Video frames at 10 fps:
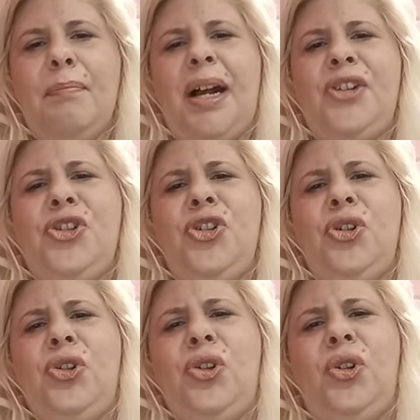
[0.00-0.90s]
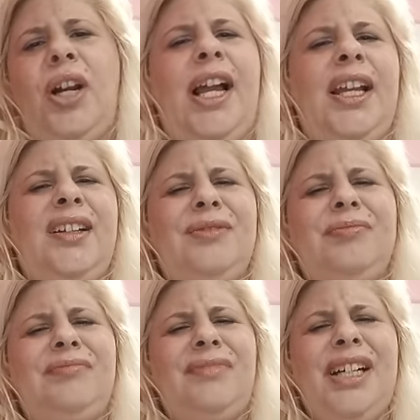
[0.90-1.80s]
mature, like
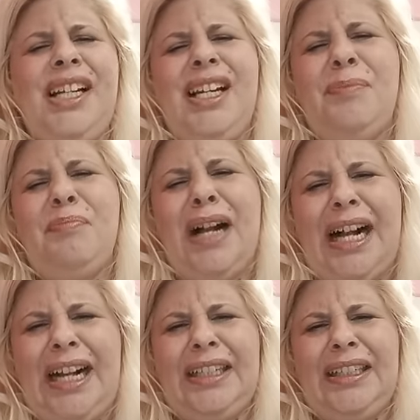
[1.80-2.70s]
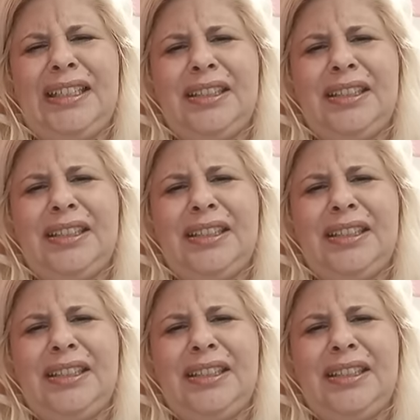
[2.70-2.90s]
really bad,